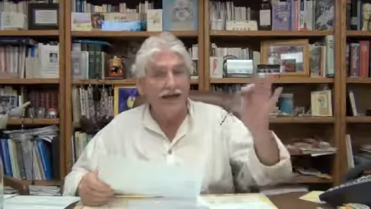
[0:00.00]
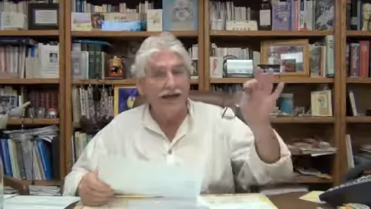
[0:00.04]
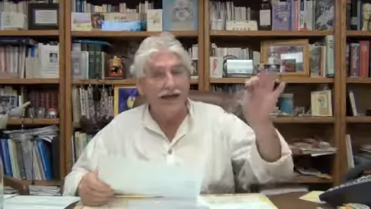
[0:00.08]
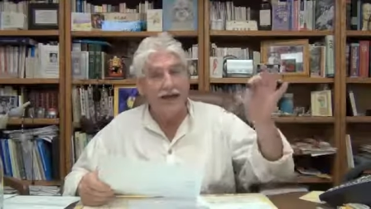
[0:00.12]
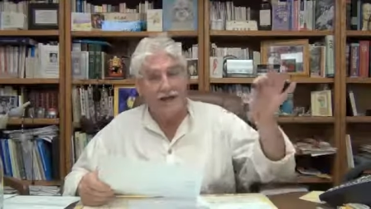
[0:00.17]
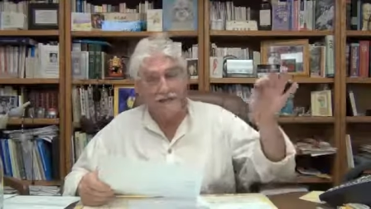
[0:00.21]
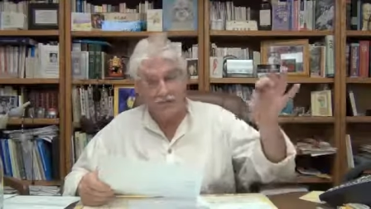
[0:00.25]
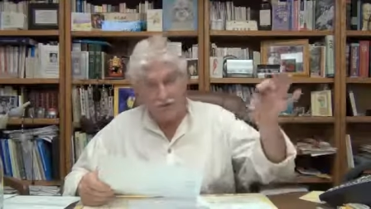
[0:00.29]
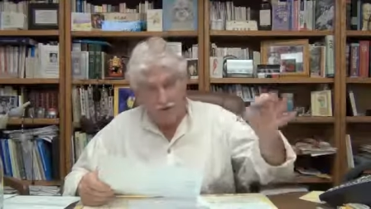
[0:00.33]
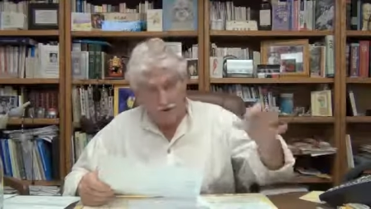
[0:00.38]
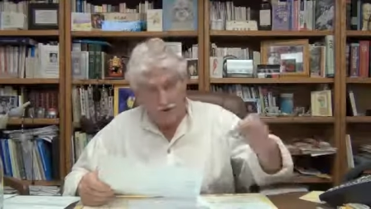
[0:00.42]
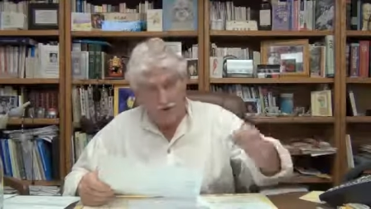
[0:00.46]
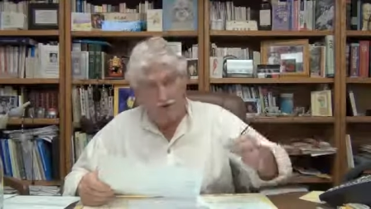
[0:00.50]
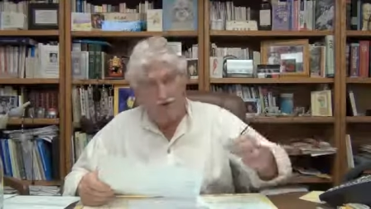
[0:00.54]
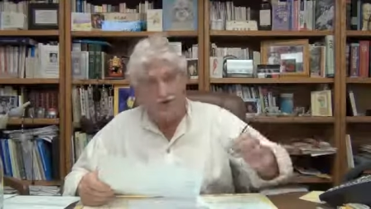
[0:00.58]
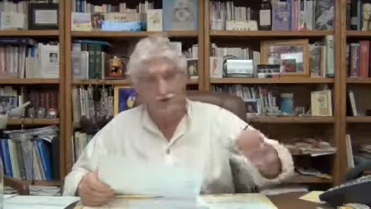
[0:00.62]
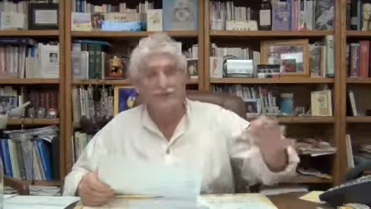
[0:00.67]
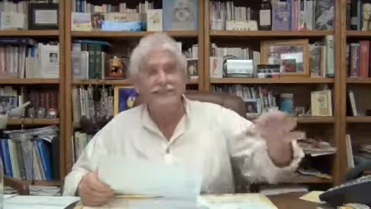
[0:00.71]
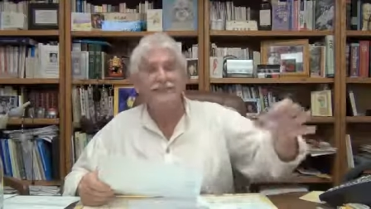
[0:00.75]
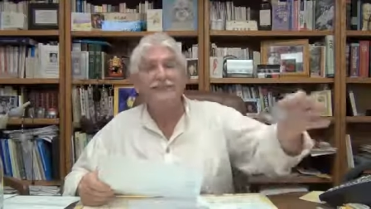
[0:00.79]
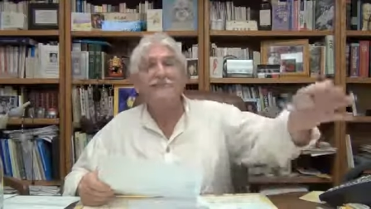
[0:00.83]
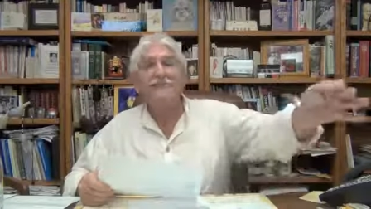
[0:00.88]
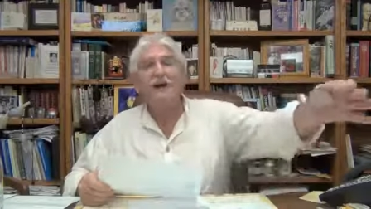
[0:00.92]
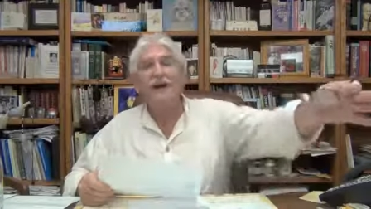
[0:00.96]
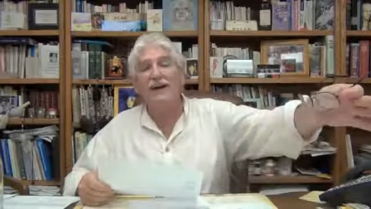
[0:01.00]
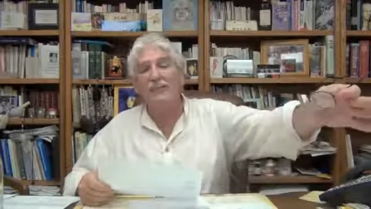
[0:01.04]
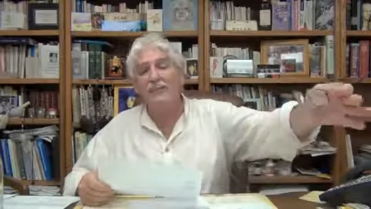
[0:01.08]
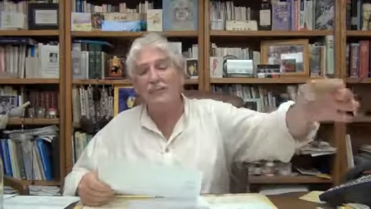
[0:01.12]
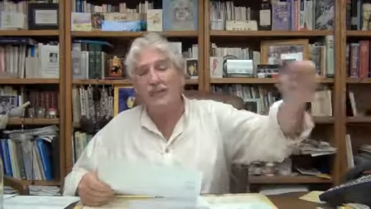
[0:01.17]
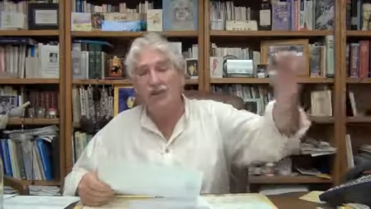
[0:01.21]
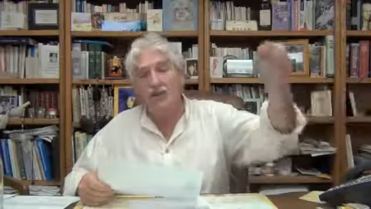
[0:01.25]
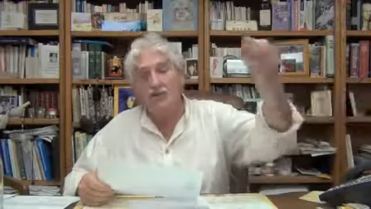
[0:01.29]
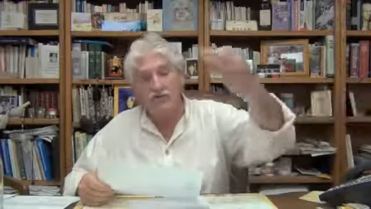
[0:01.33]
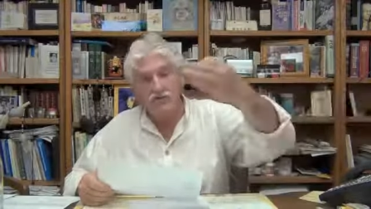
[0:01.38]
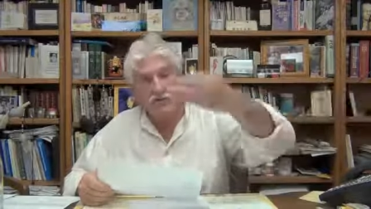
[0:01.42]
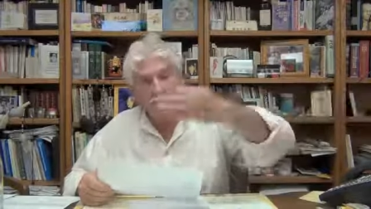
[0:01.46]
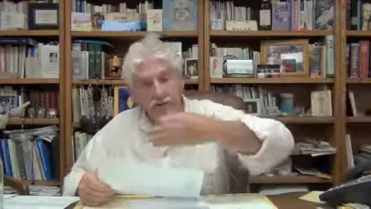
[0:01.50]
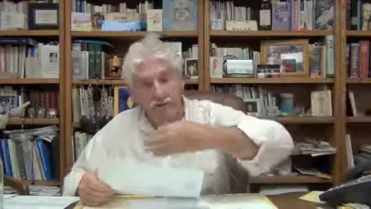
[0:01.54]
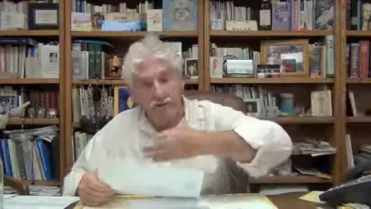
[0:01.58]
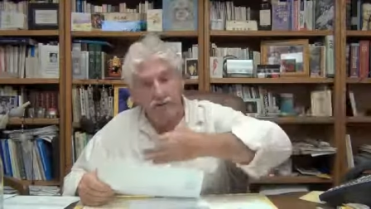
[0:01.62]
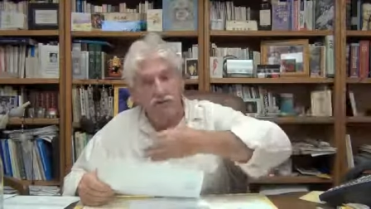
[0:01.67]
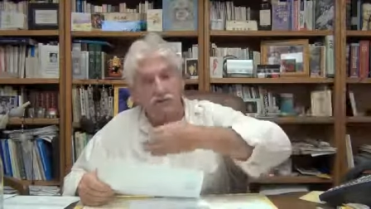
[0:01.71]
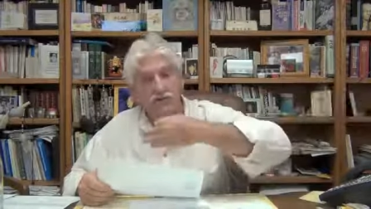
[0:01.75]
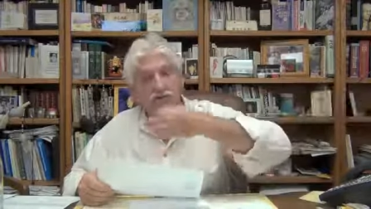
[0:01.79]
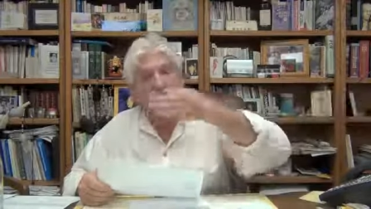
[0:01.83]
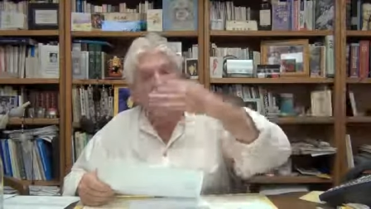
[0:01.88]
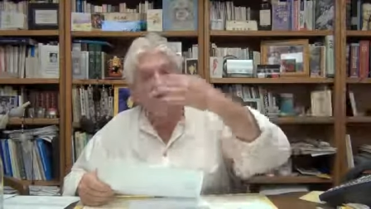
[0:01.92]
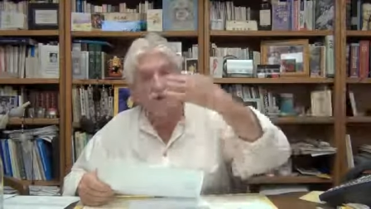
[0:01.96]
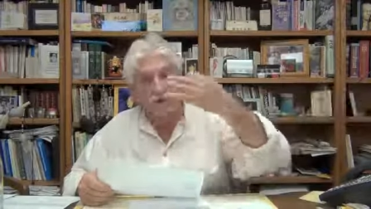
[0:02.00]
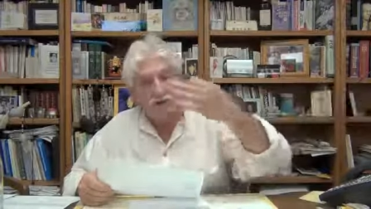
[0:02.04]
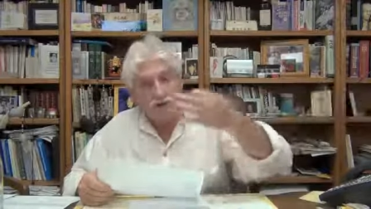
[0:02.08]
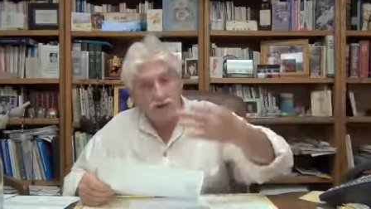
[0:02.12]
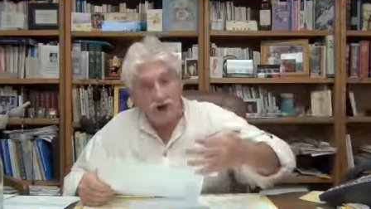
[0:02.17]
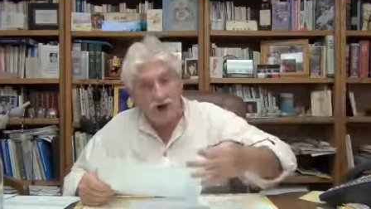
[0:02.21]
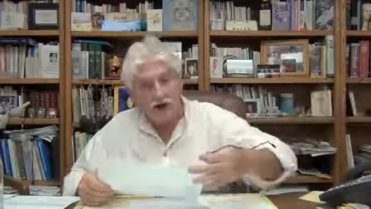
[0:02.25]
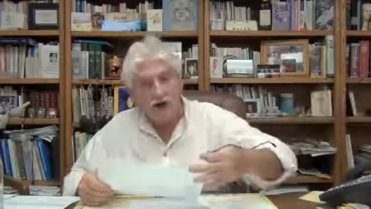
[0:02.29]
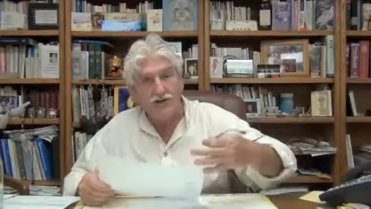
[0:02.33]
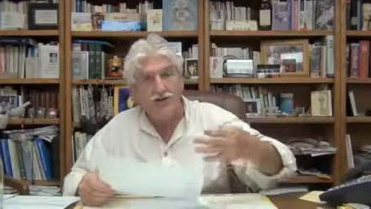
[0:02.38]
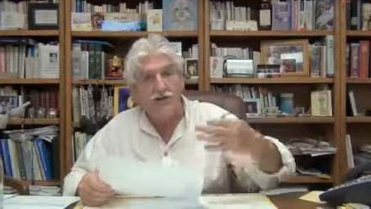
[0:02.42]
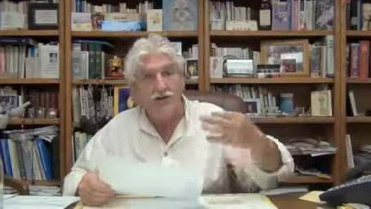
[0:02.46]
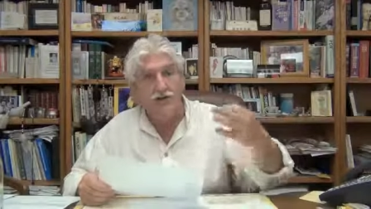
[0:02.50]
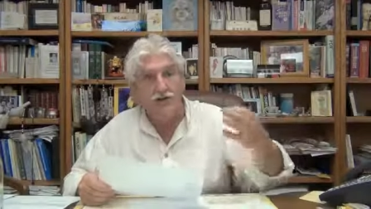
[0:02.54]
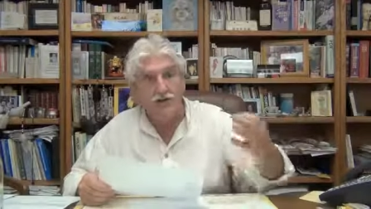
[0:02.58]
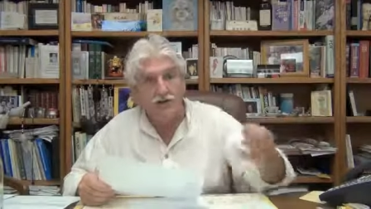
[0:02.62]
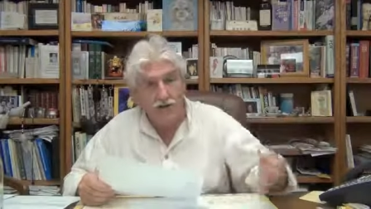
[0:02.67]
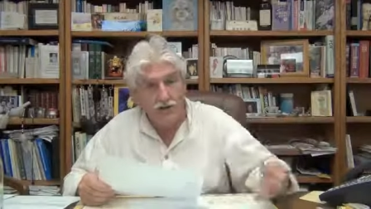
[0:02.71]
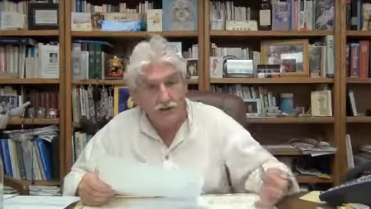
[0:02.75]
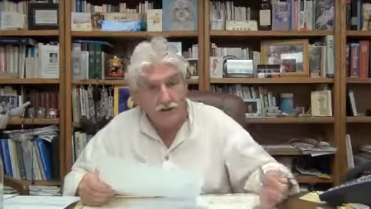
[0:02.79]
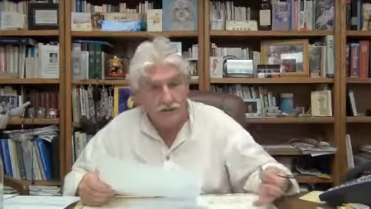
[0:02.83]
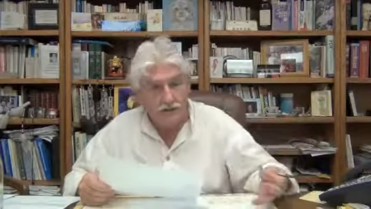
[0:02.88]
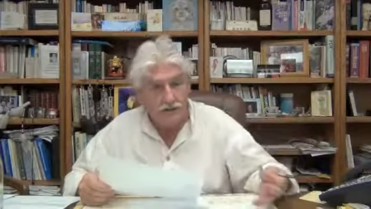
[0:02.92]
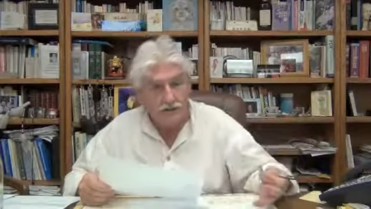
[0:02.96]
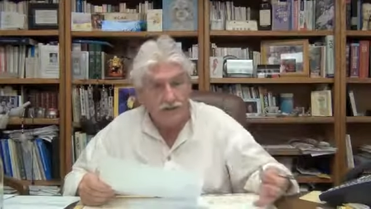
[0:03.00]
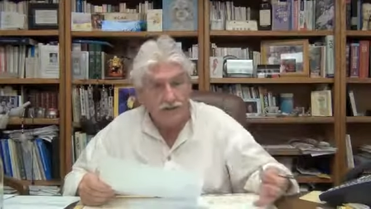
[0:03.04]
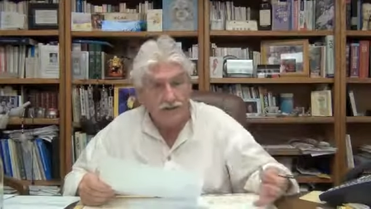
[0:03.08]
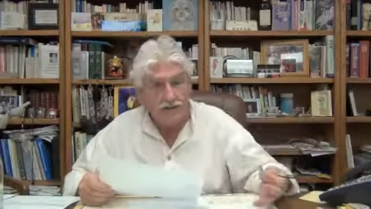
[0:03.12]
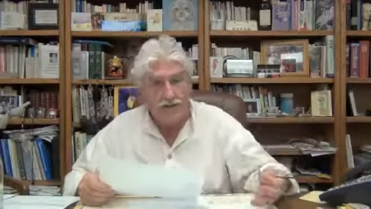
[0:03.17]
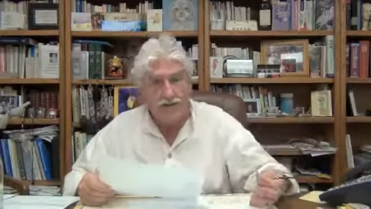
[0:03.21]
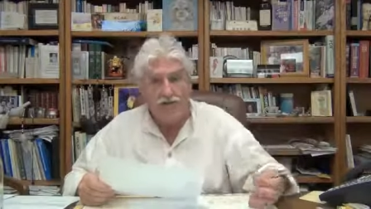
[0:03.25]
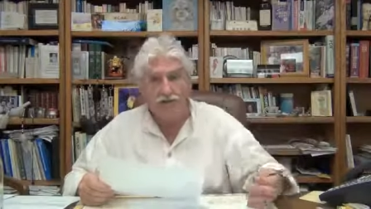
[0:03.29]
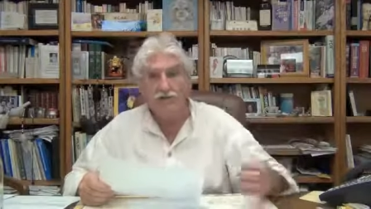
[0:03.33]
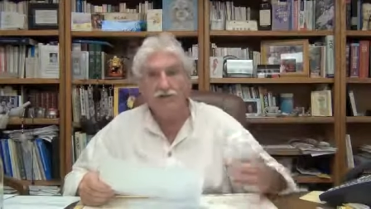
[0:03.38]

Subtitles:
and the nervous system and the adrenals the recharging unit,